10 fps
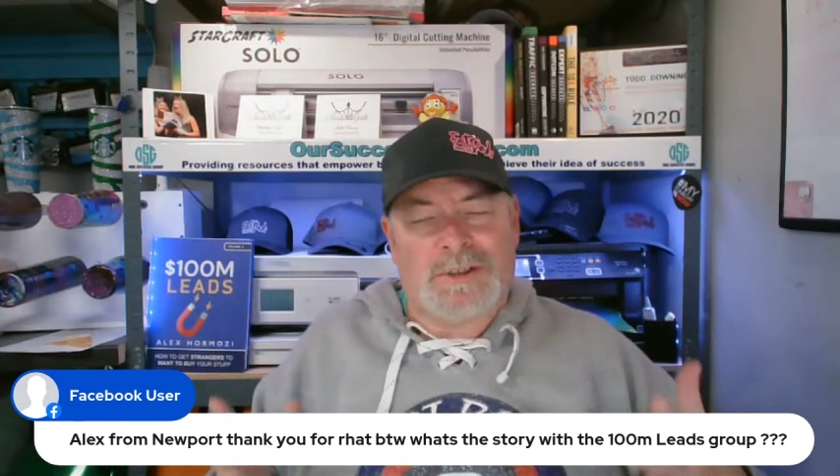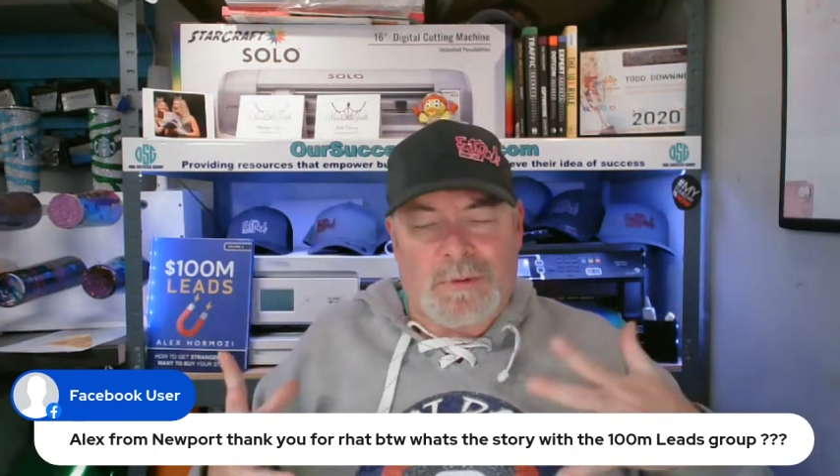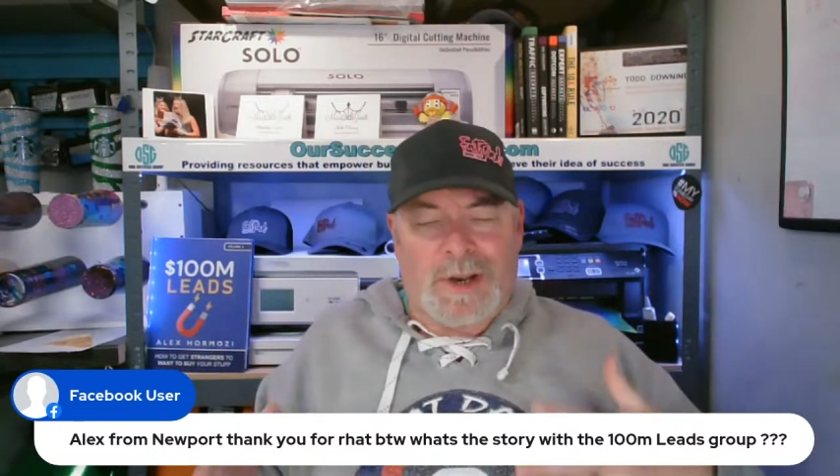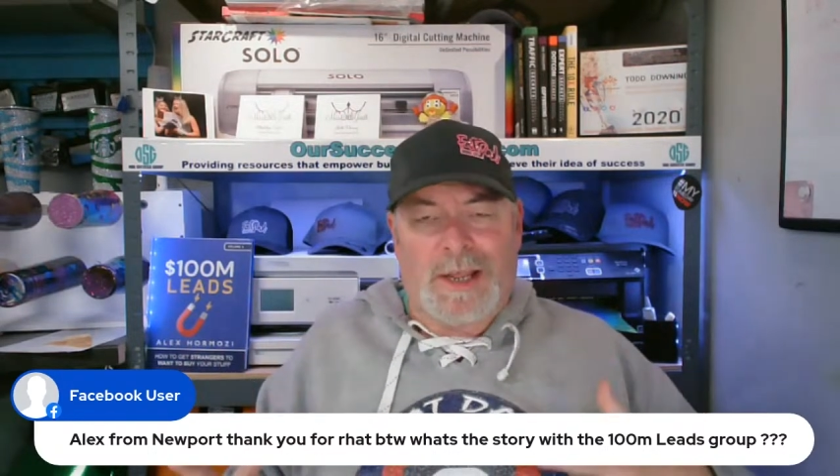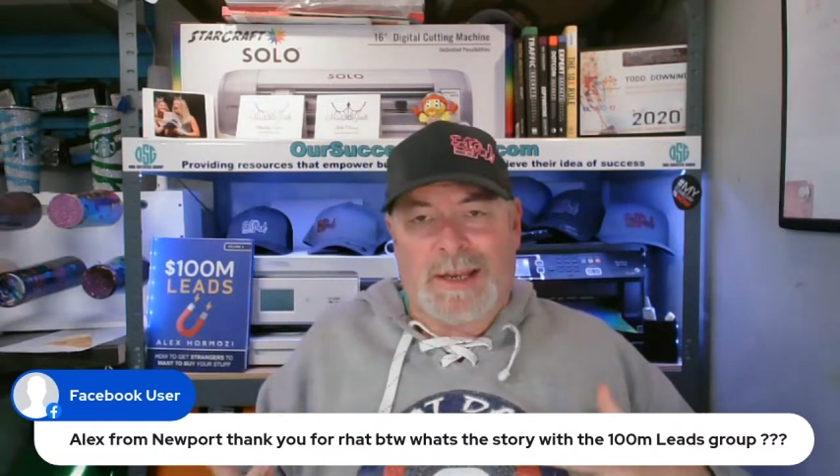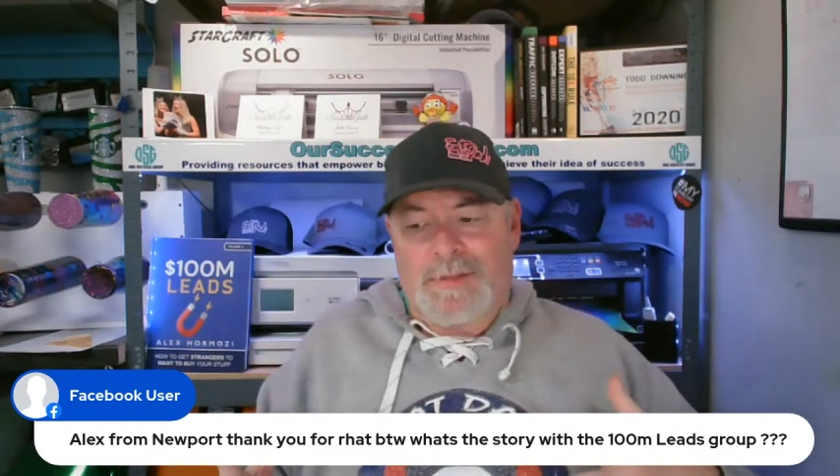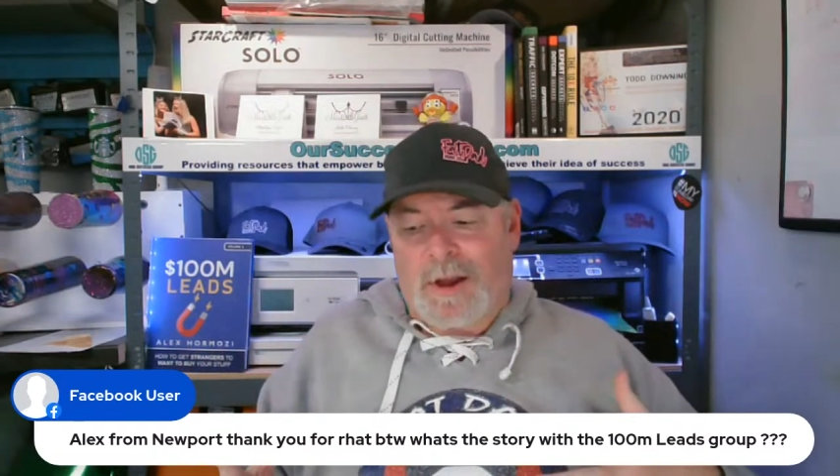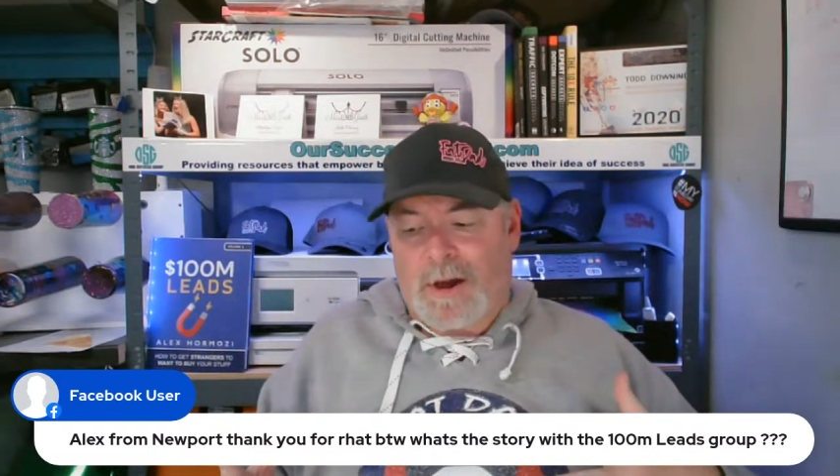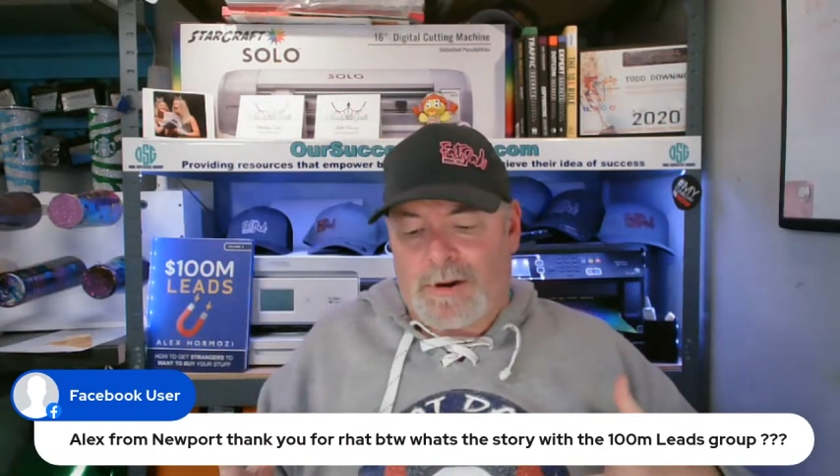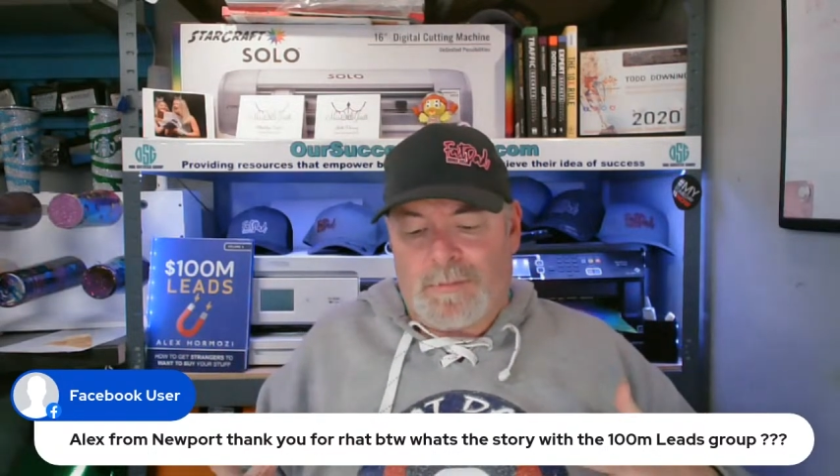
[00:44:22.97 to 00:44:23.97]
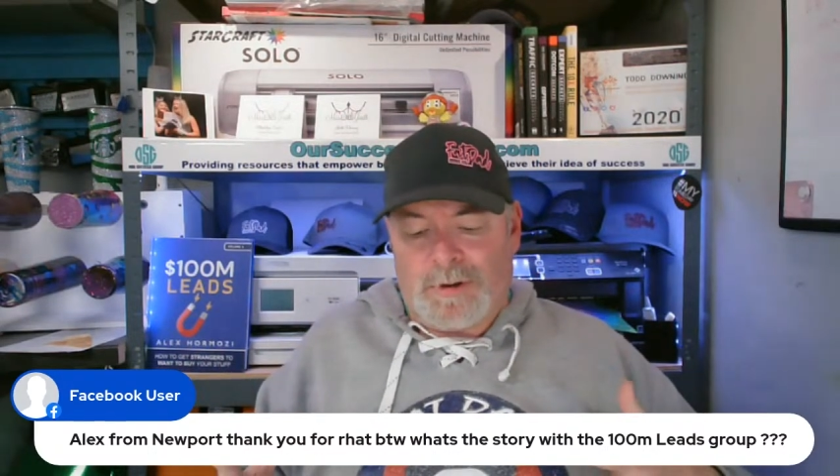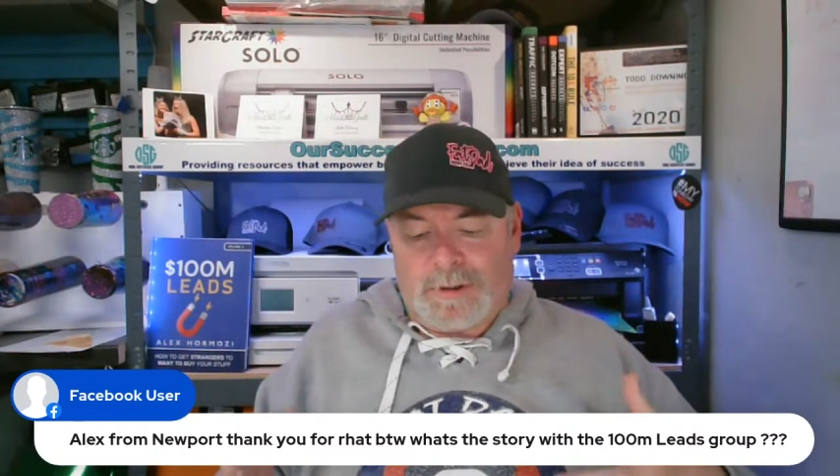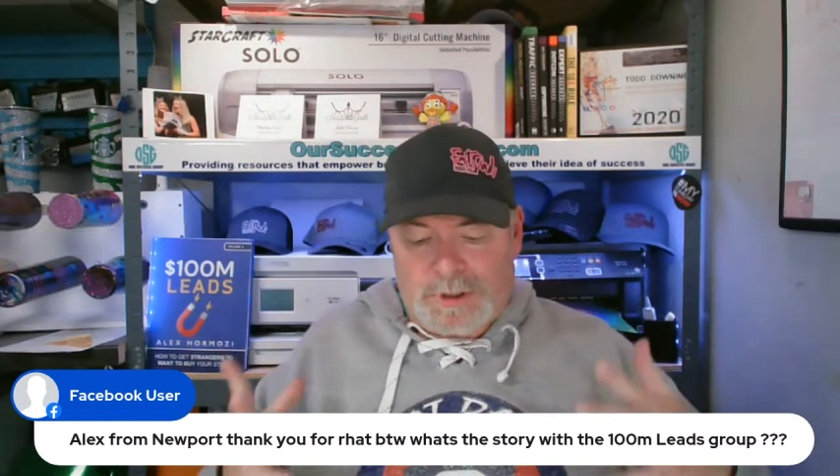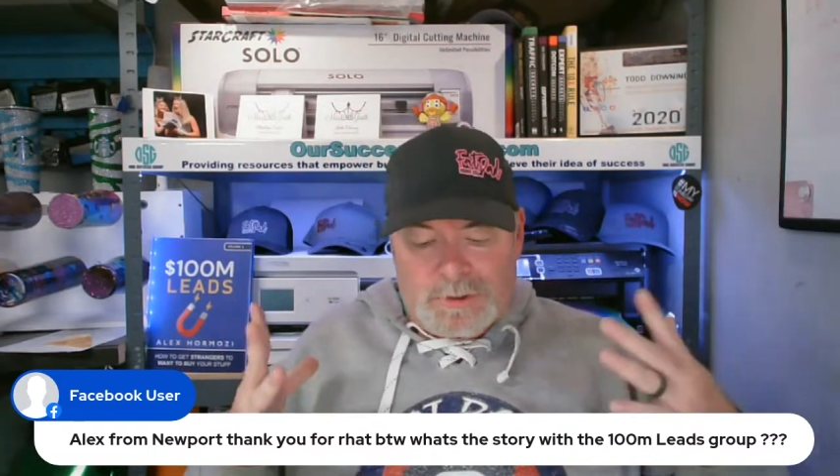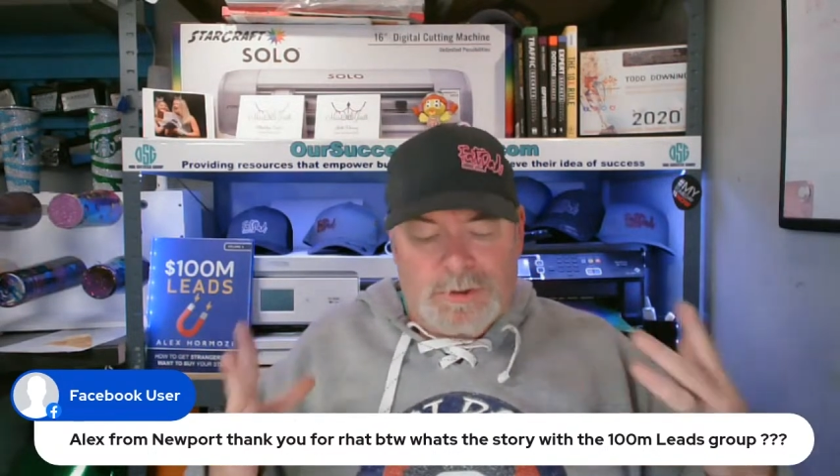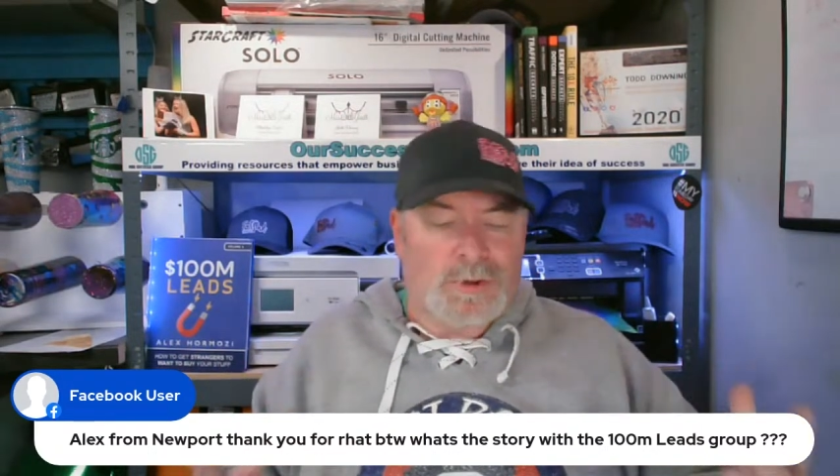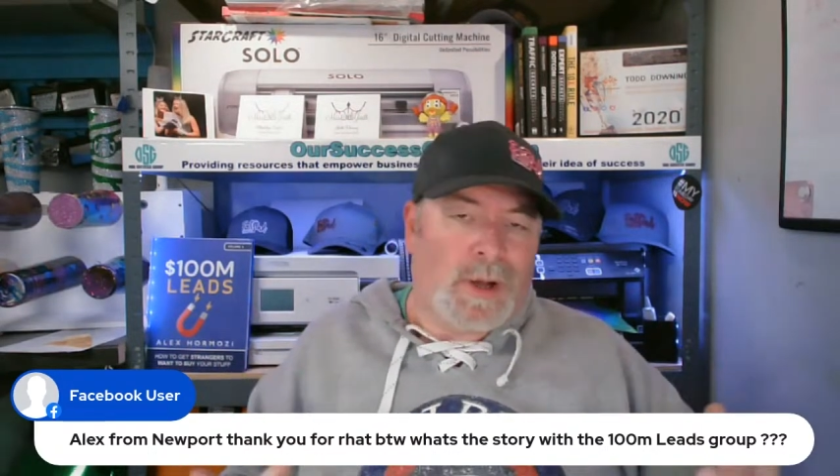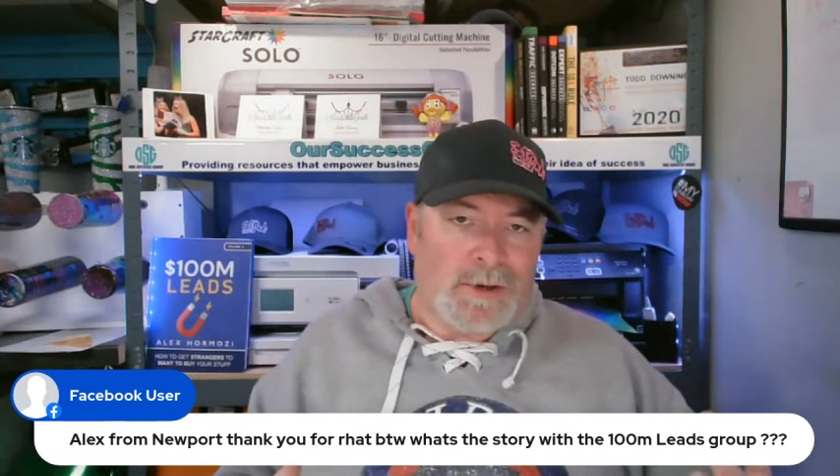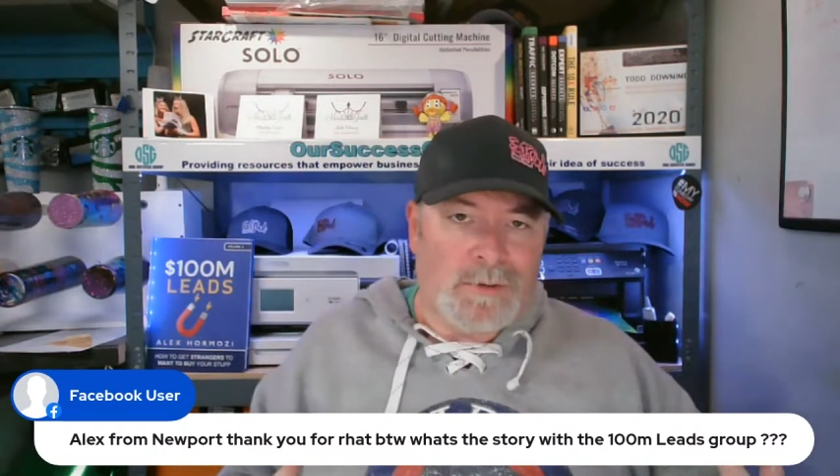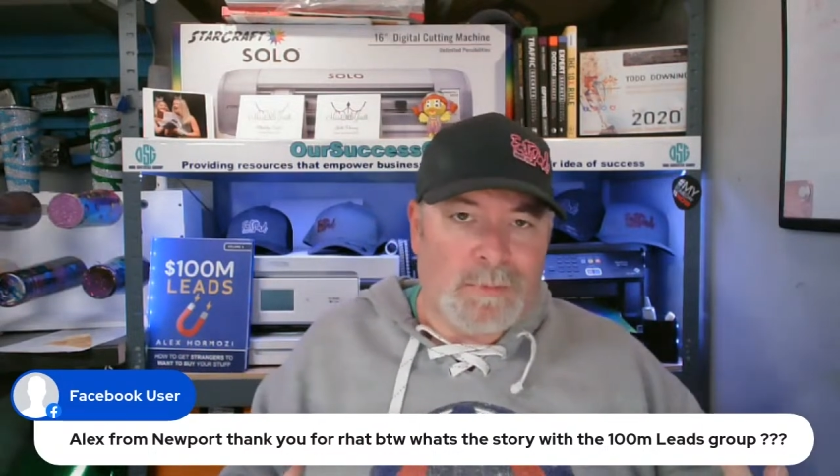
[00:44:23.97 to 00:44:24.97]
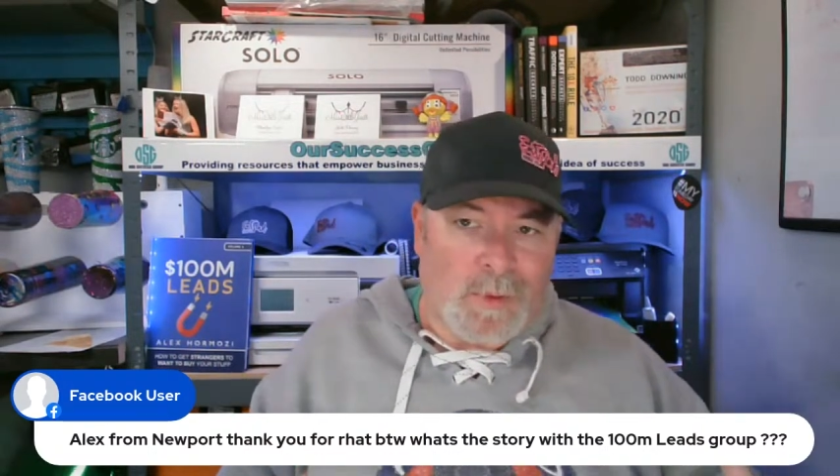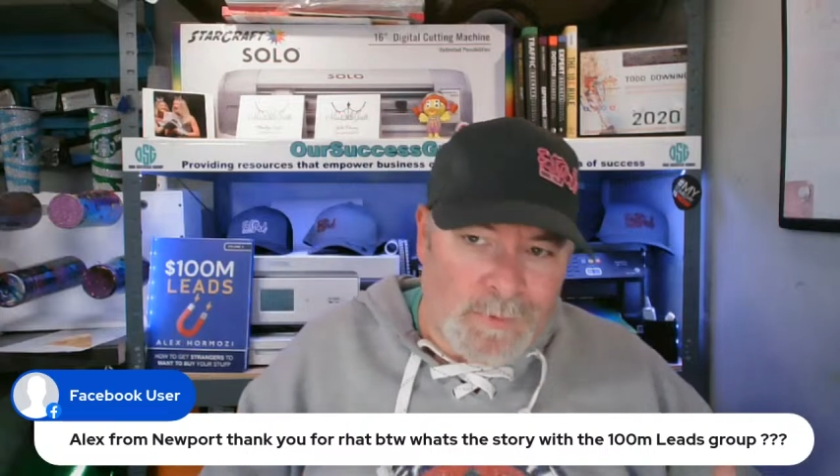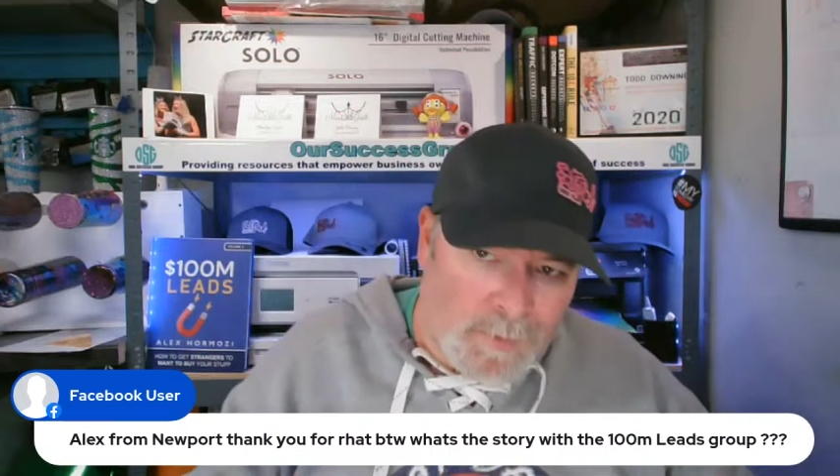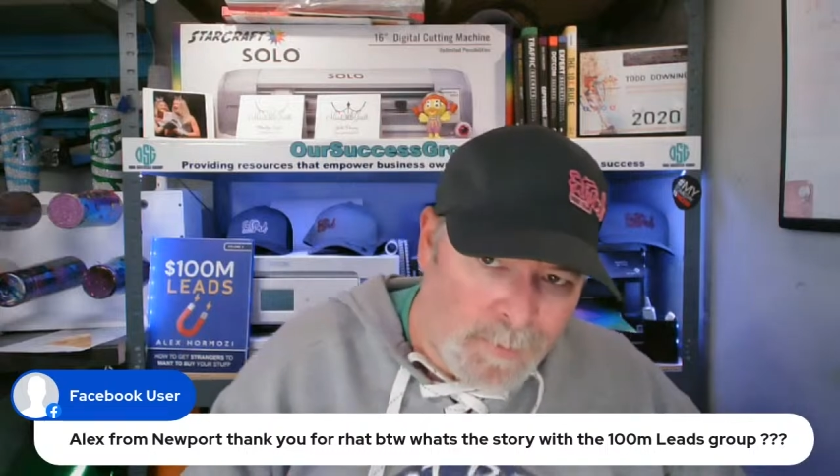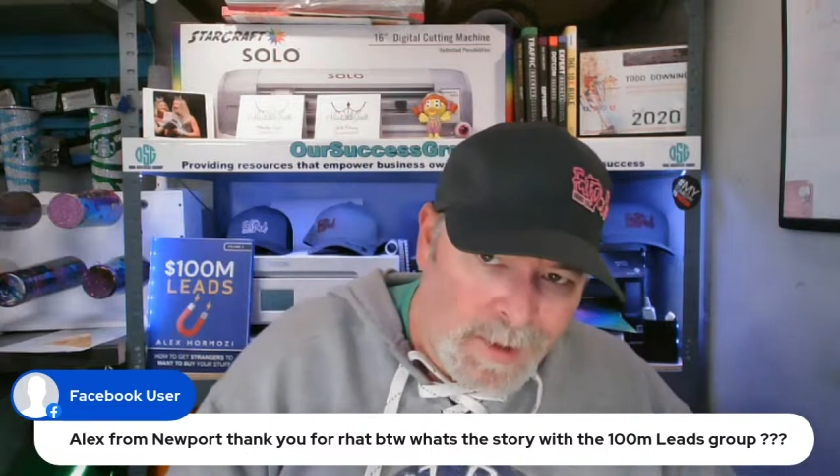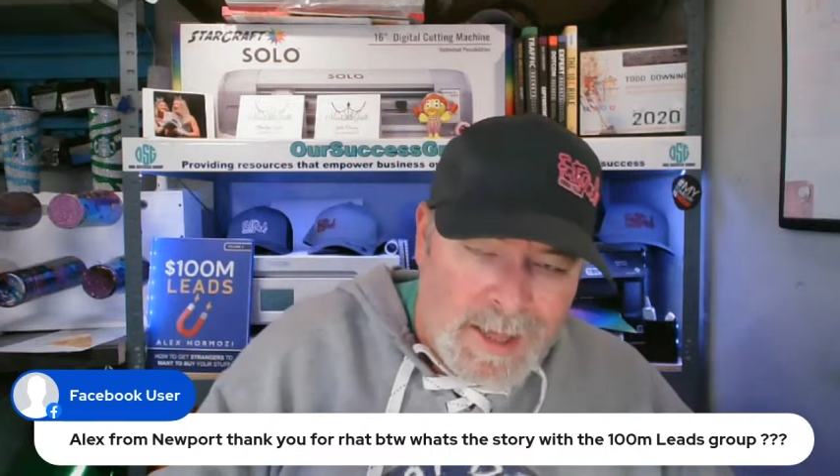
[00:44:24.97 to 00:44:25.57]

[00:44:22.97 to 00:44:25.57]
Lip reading: So I went ahead and got the audiobook too, so I can do both of them.